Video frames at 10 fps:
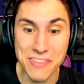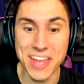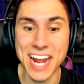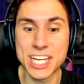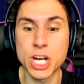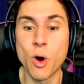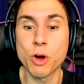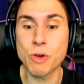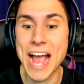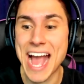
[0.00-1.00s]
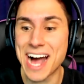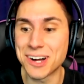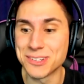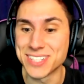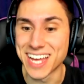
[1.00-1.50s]
and then I could go
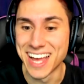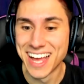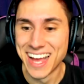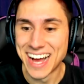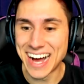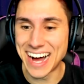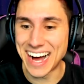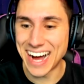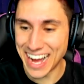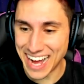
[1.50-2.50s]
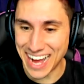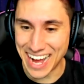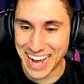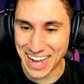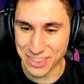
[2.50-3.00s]
around.
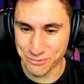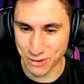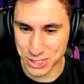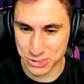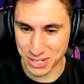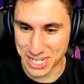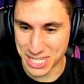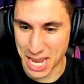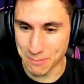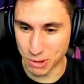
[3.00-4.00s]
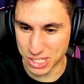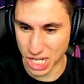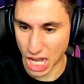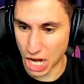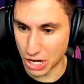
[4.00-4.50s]
Aha, the frustrated gamer is
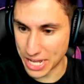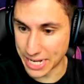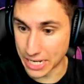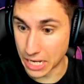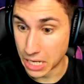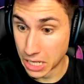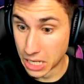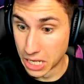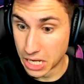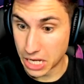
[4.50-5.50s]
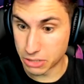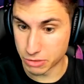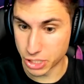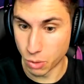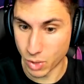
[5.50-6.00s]
learning. I don't
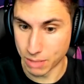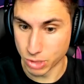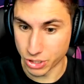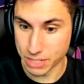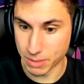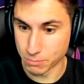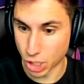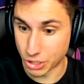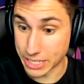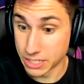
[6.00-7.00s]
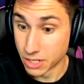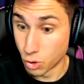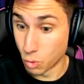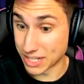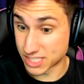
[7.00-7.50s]
really know what I'm learning, but I'm learning.
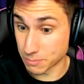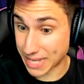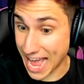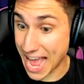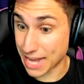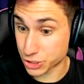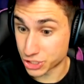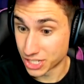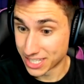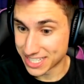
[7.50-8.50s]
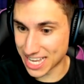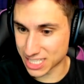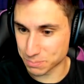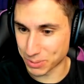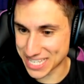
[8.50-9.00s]
Ooh, and some cash.
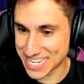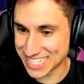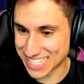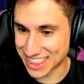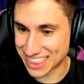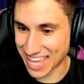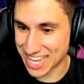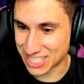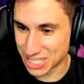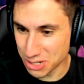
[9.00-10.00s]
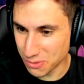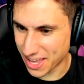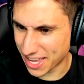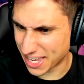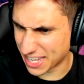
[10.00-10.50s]
Yes, please, and thank you.
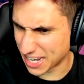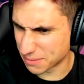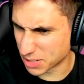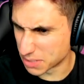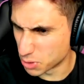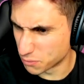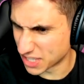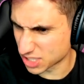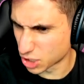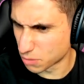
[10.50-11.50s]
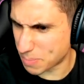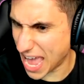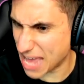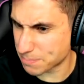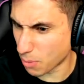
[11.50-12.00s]
And I'm going to move this little
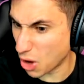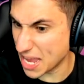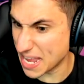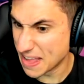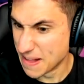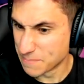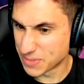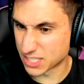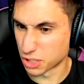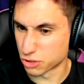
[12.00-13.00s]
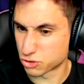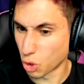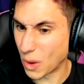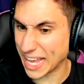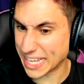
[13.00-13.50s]
bad boy, this little
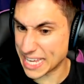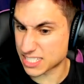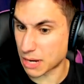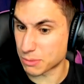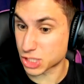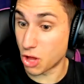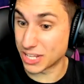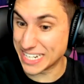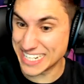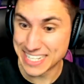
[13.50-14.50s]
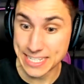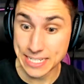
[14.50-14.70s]
doohickey, as I was calling it,